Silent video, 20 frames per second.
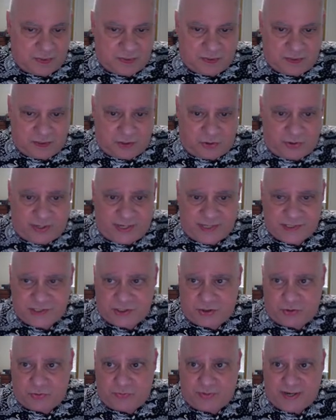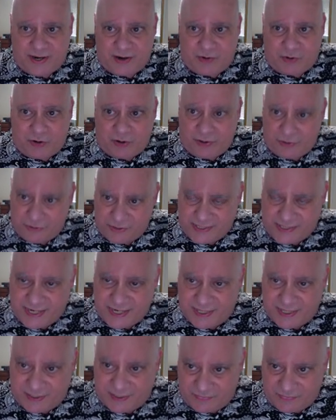Okay, so now our
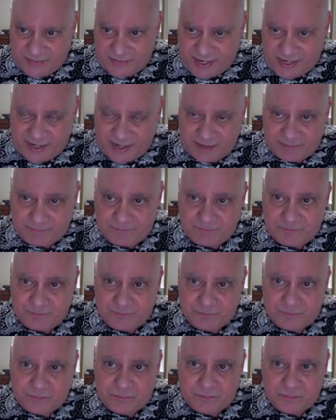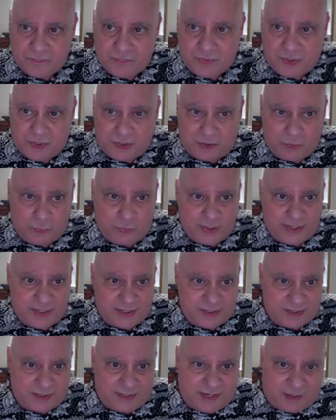understanding of that, we
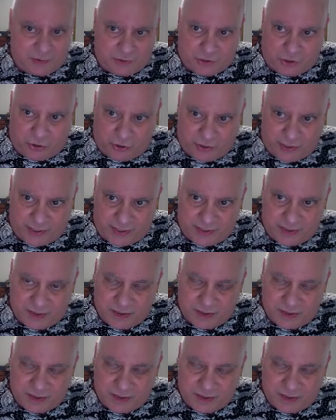can now target